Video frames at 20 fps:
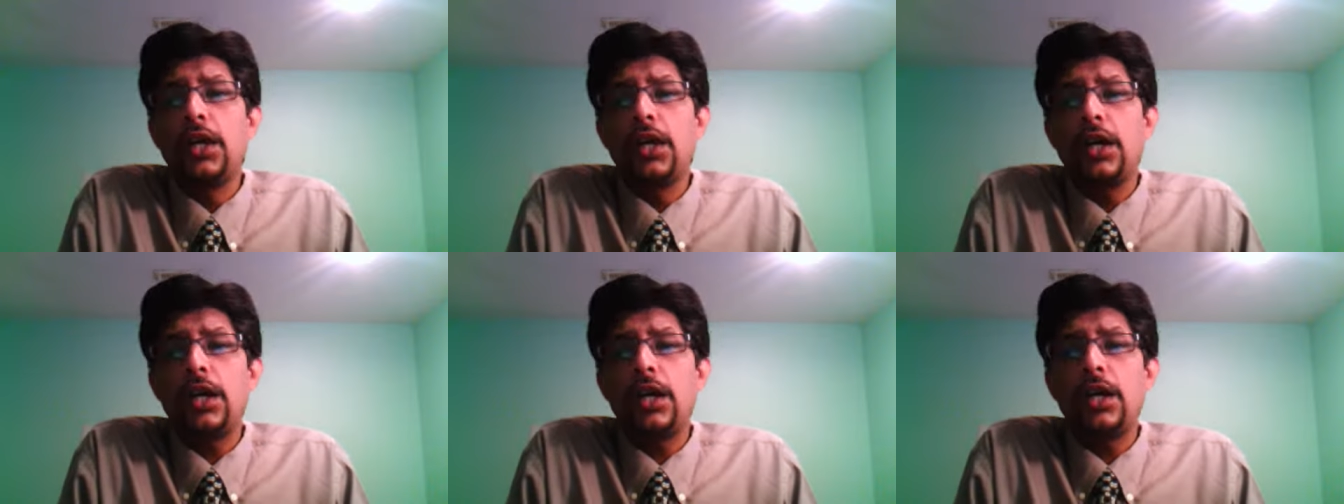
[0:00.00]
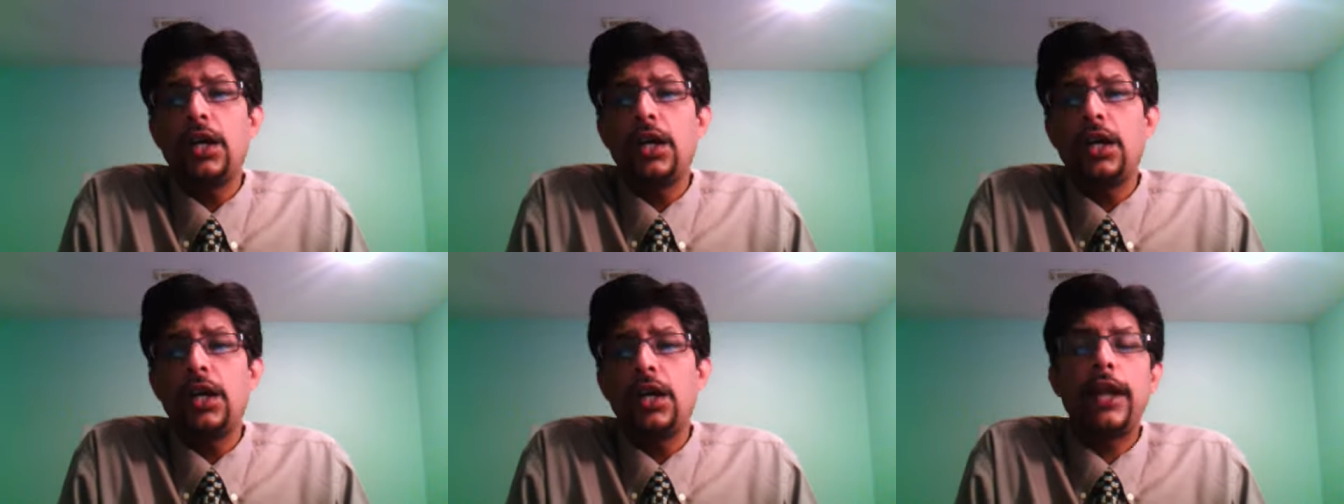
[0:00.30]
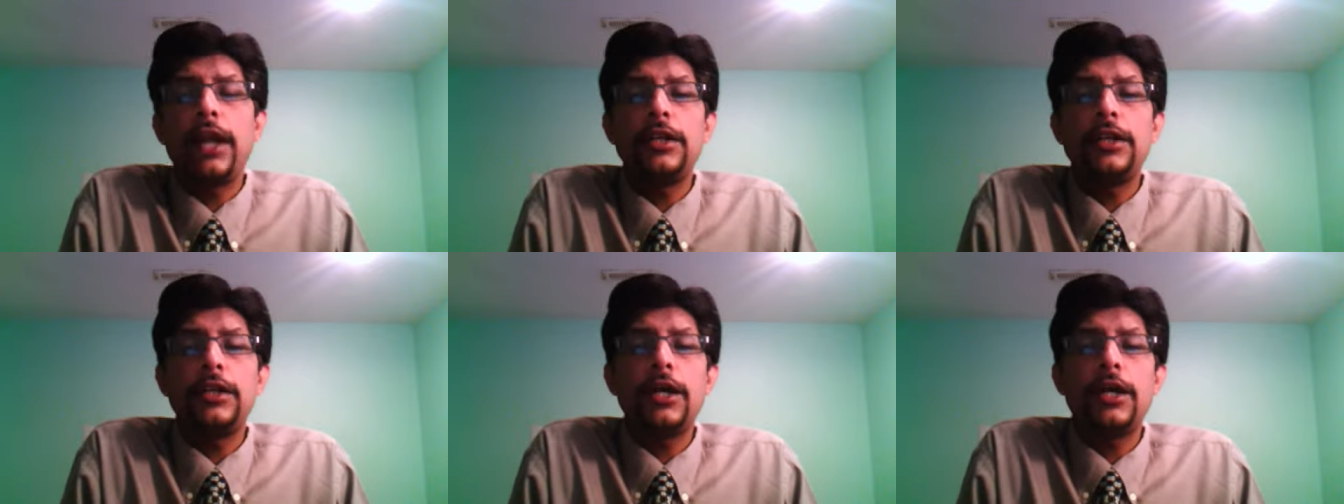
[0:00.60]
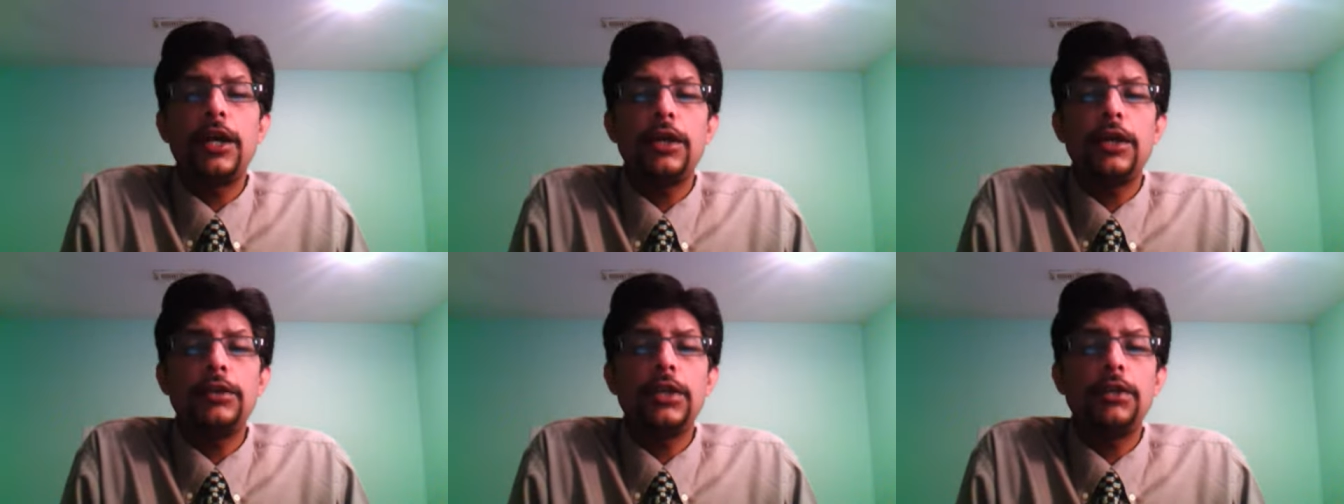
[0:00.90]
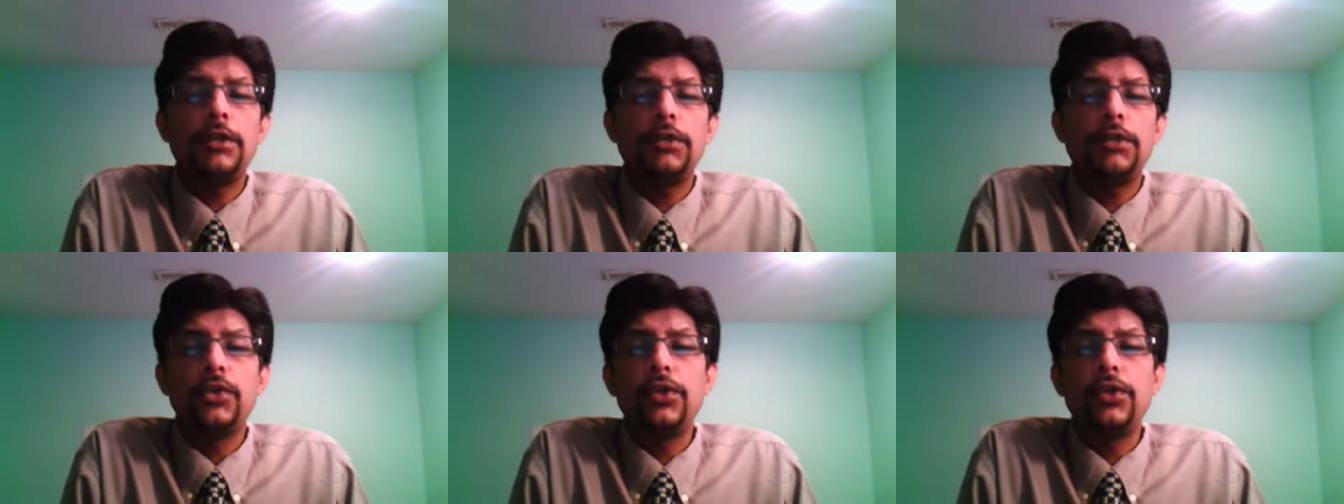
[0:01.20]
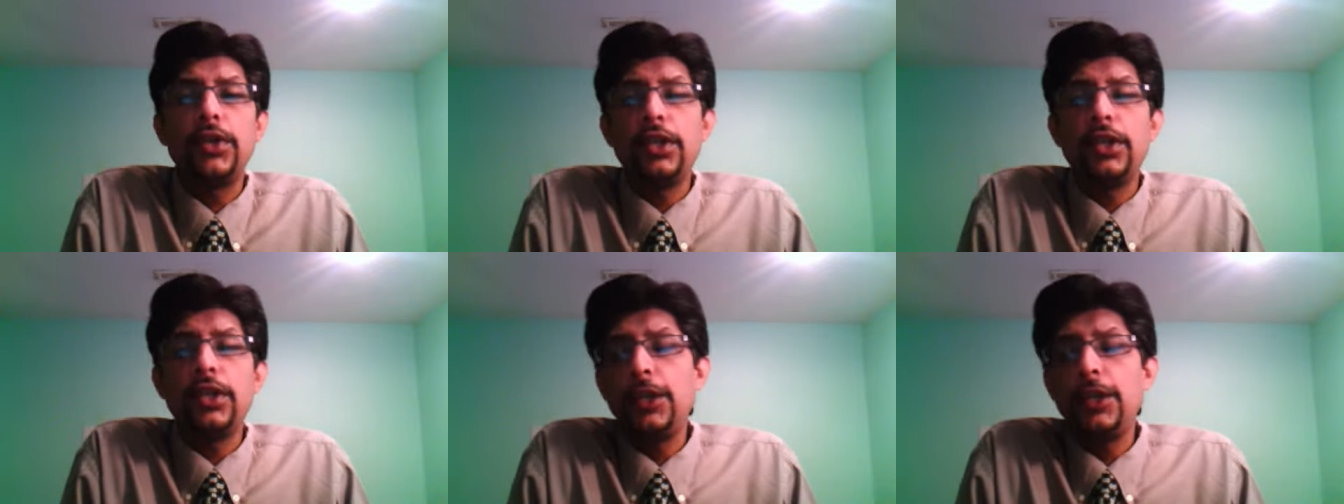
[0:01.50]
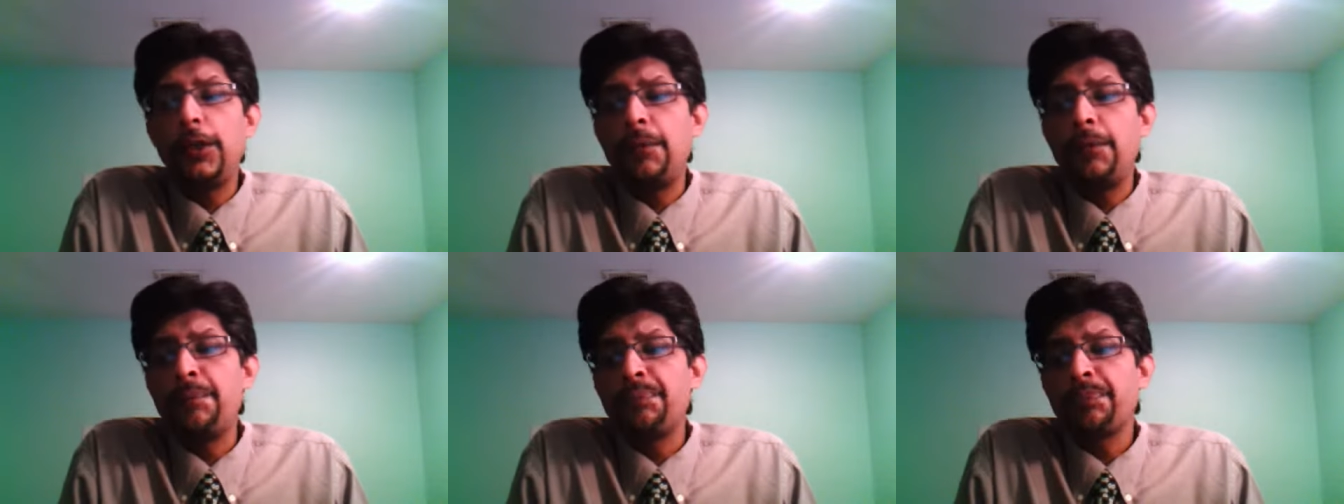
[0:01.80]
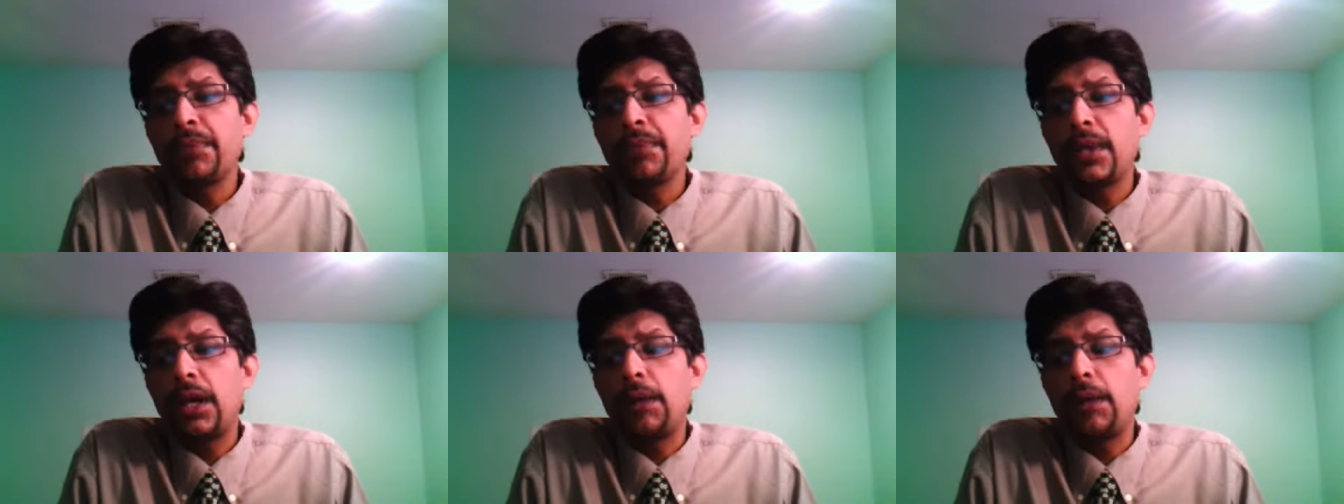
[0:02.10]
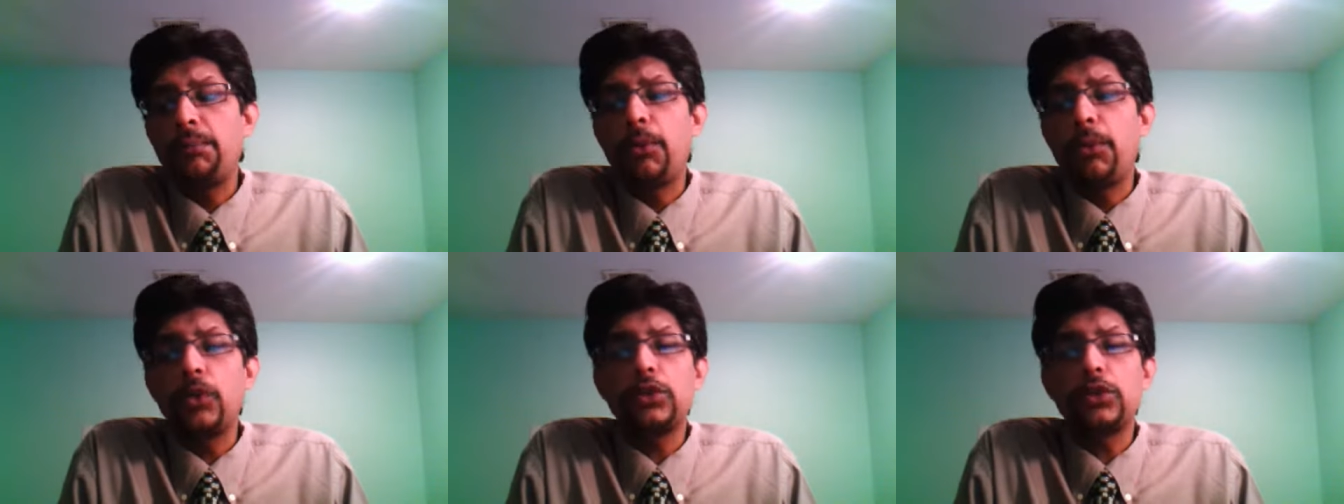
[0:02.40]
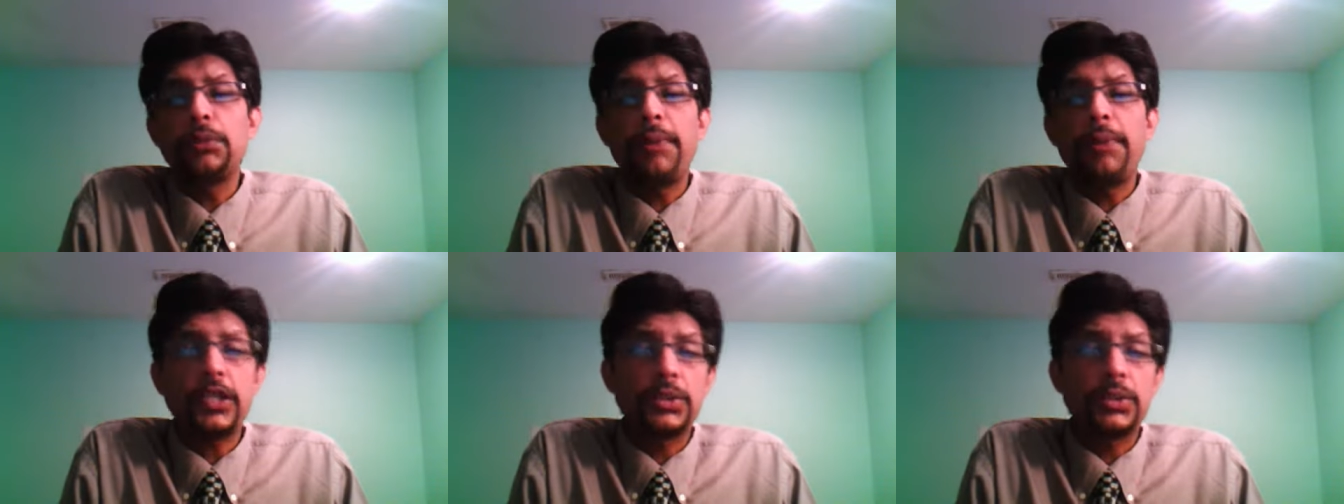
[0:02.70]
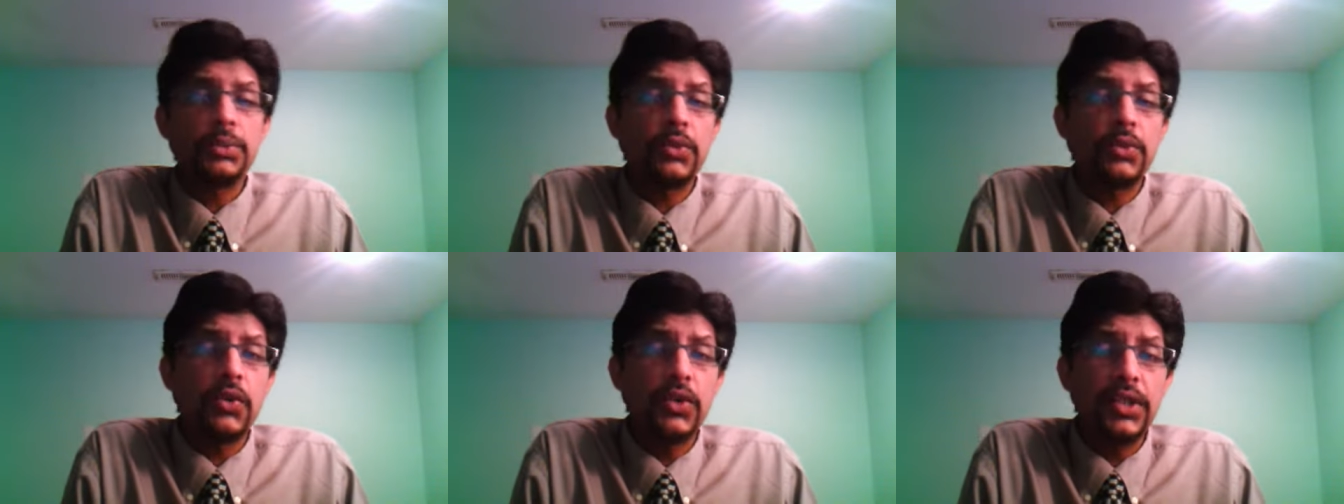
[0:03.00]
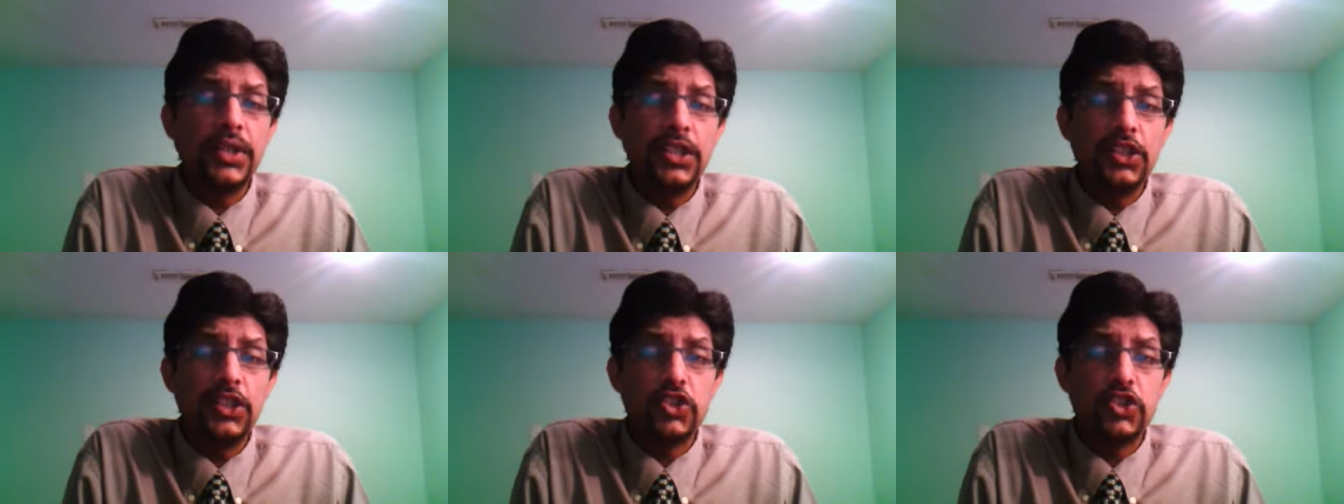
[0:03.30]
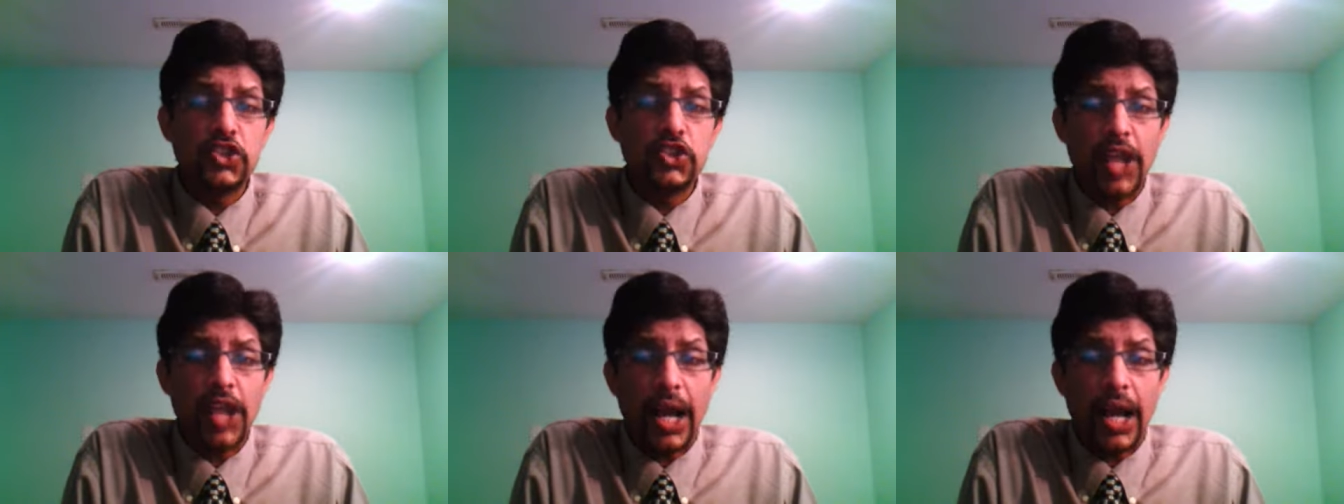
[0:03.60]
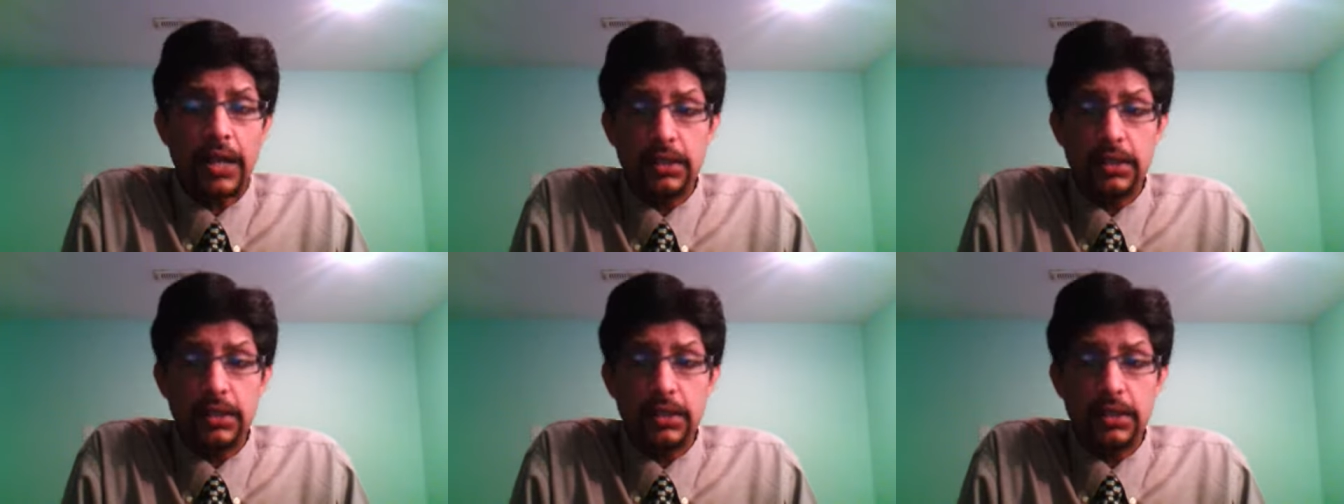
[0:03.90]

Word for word: and they were really both the batsmen were really stuck.